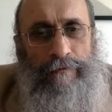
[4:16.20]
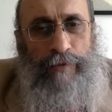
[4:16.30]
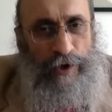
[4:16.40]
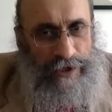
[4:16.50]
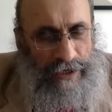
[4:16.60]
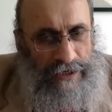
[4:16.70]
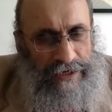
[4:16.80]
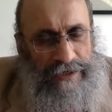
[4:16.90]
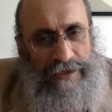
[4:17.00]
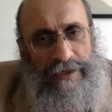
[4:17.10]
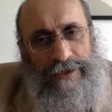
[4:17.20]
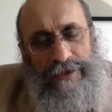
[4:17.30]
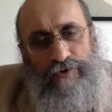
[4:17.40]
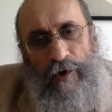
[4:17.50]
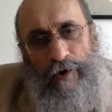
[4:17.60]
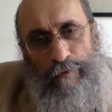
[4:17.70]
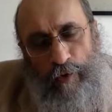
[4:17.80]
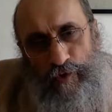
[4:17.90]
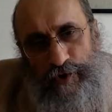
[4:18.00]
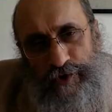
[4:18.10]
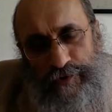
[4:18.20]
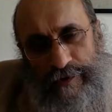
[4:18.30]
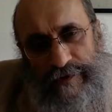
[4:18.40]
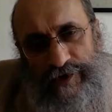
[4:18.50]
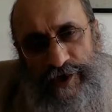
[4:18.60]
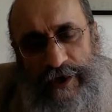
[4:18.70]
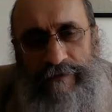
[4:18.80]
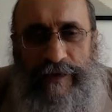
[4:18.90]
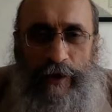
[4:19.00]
political leaders who are opposed to the regime,